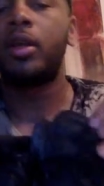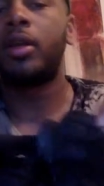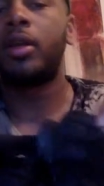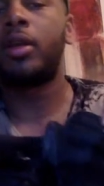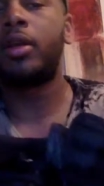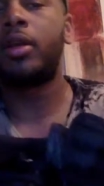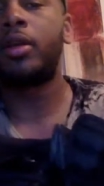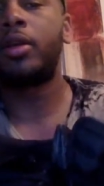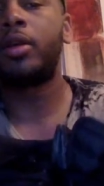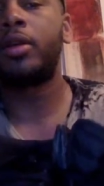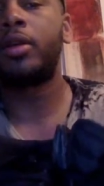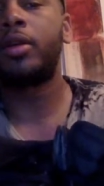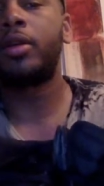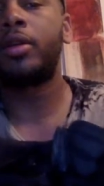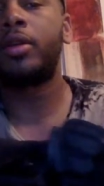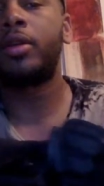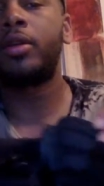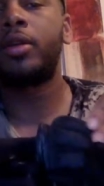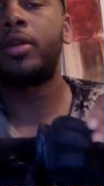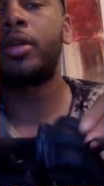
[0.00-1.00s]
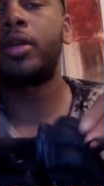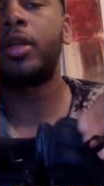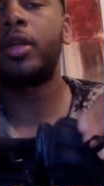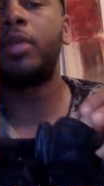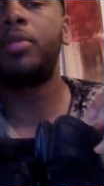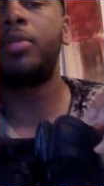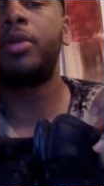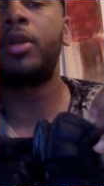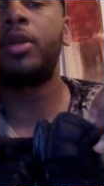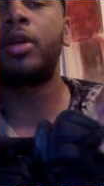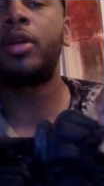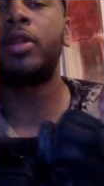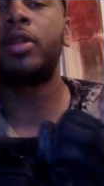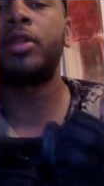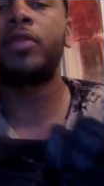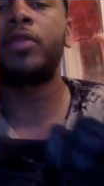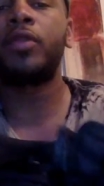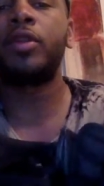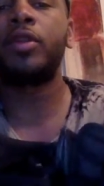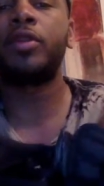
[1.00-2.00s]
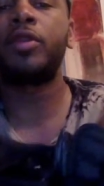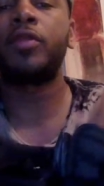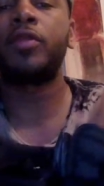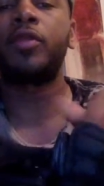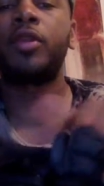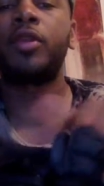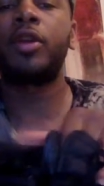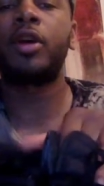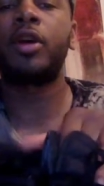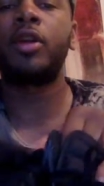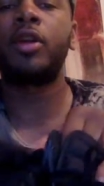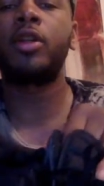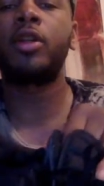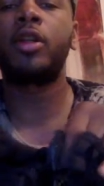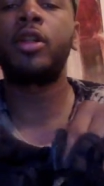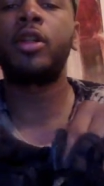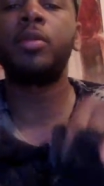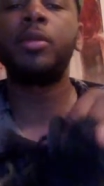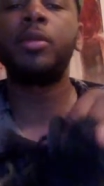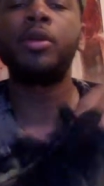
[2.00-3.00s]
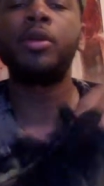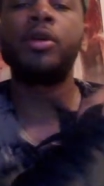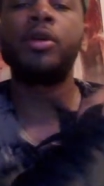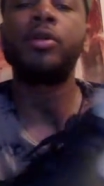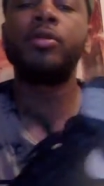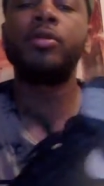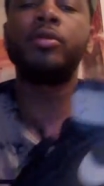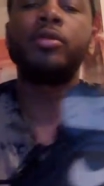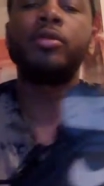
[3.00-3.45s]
and keep putting out these videos for y'all. Y'all let me know.